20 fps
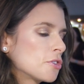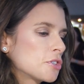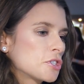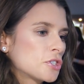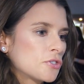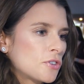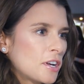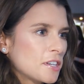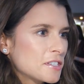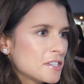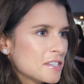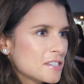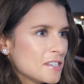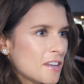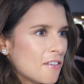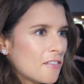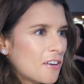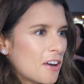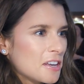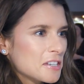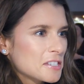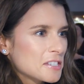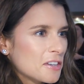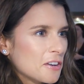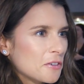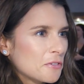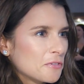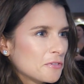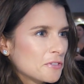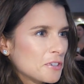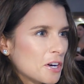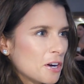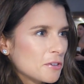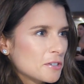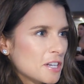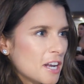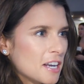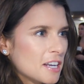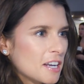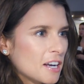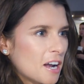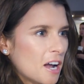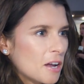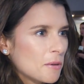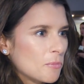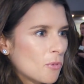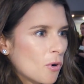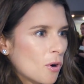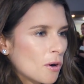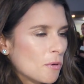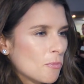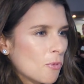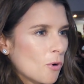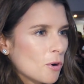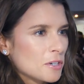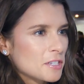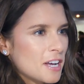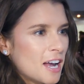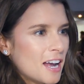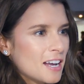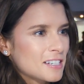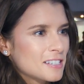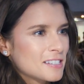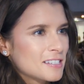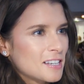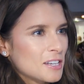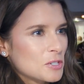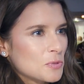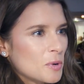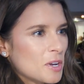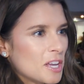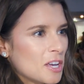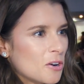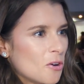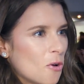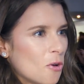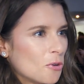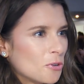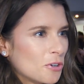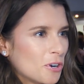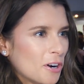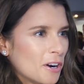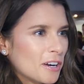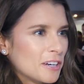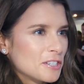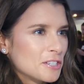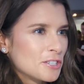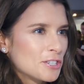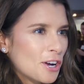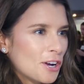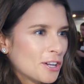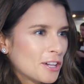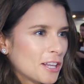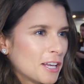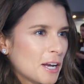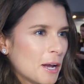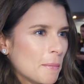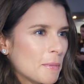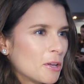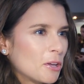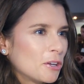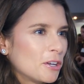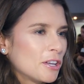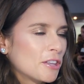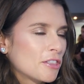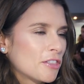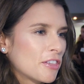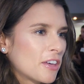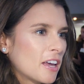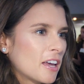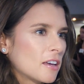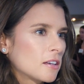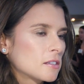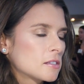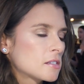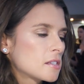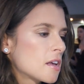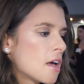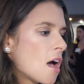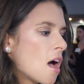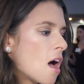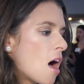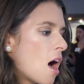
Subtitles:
the stresses of us of, you know, taking on more and more tasks as we get older and juggling a million things,